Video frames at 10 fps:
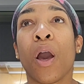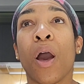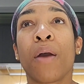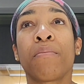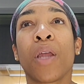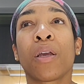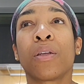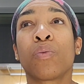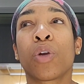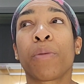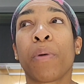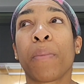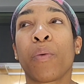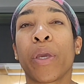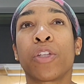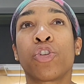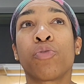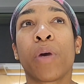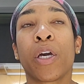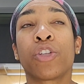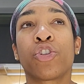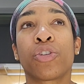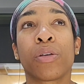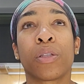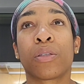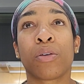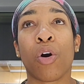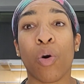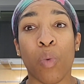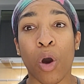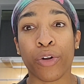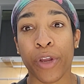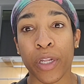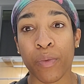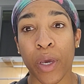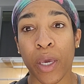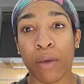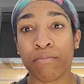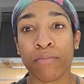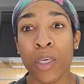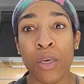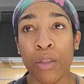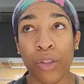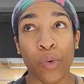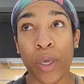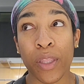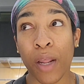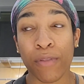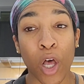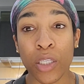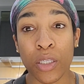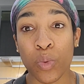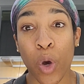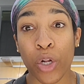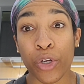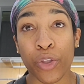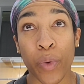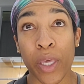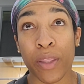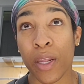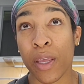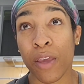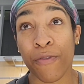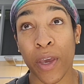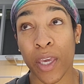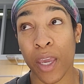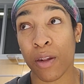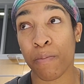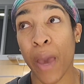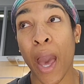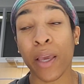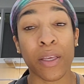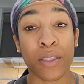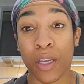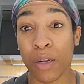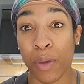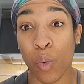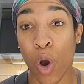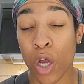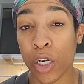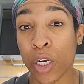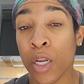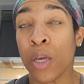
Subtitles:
I'm not going to worry about my weight too much. It's all water anyway. The weight that I've lost is water. The weight that if I gain back is going to be water.